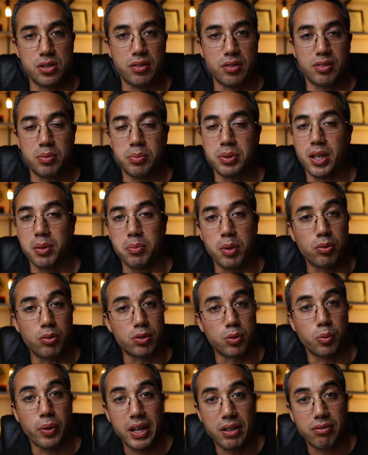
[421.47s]
yourself to become
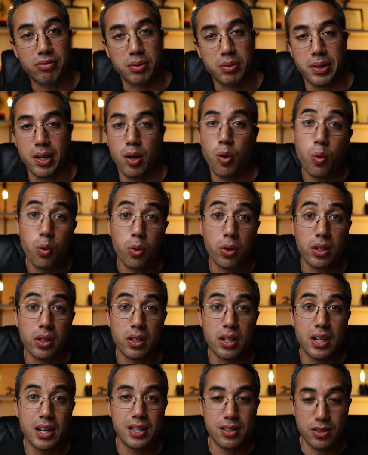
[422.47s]
overweight from it
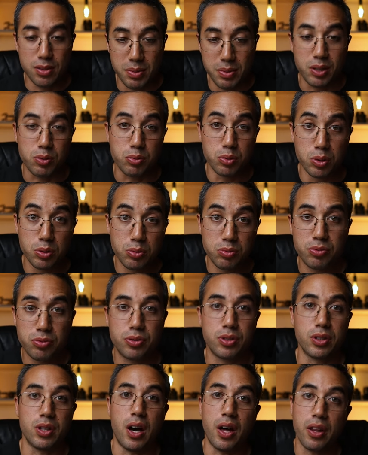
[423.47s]
or to make room
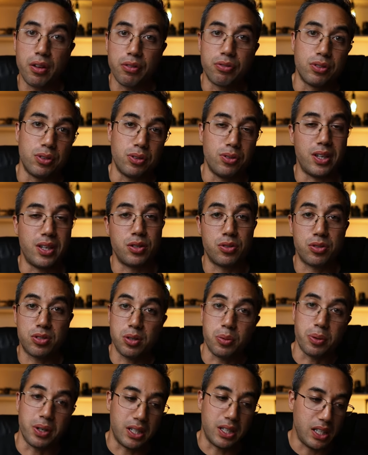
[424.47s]
for the other food that you
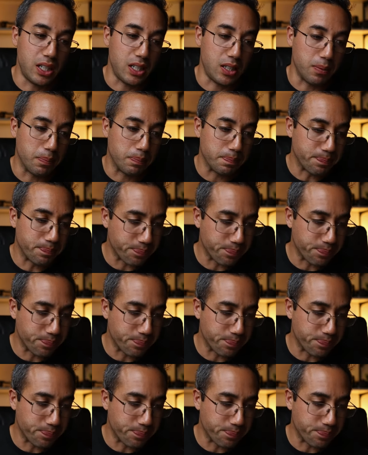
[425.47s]
still want to eat.